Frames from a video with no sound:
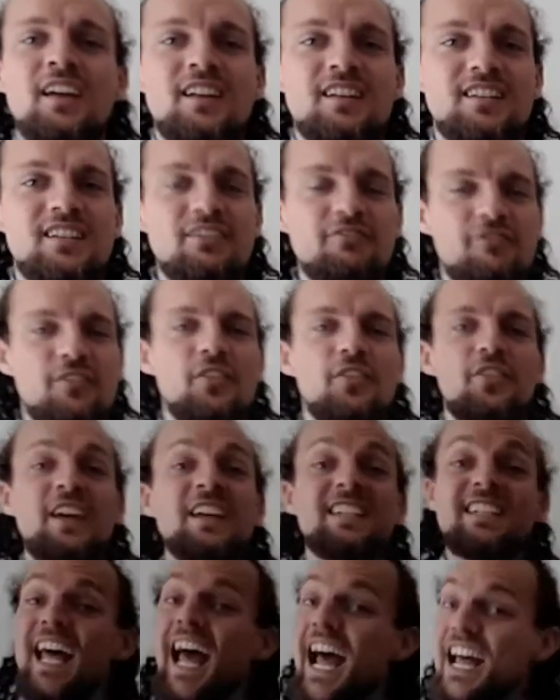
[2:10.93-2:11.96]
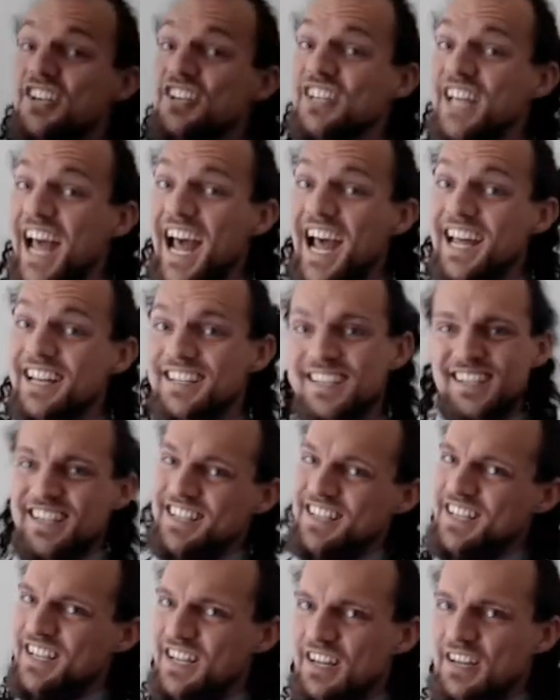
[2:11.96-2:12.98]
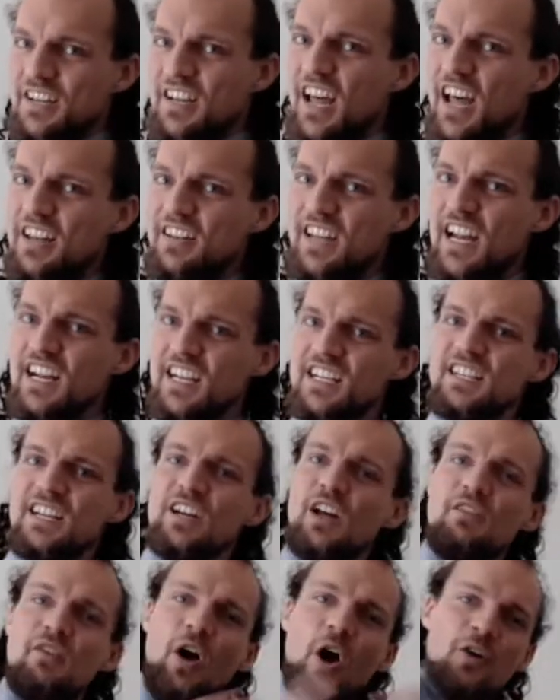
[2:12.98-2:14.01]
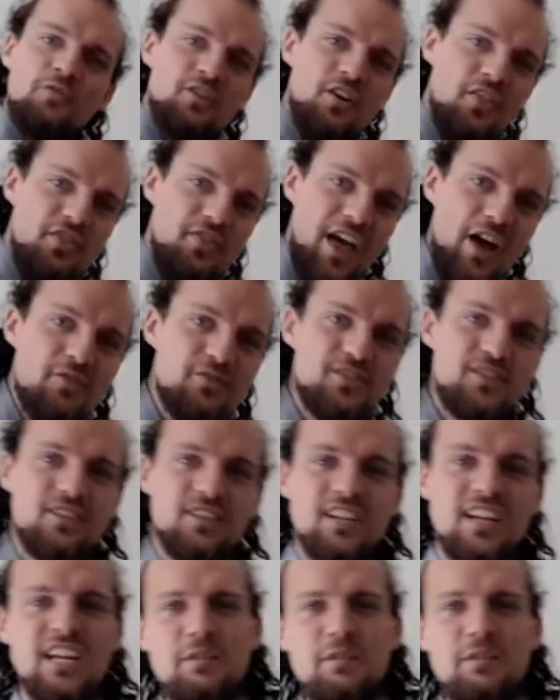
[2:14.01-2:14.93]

different things as cats in a dataset of 100,000